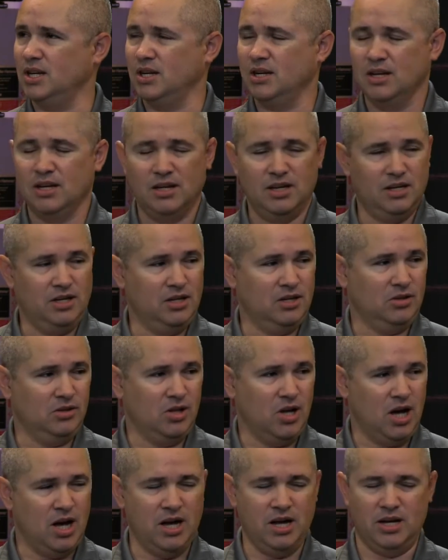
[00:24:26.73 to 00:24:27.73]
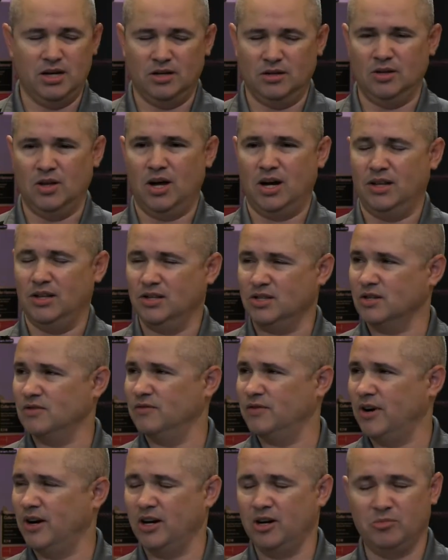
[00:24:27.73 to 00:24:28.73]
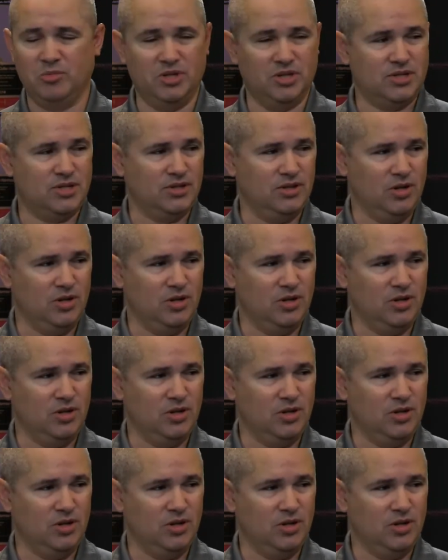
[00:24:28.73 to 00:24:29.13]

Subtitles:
in a lot of these environments.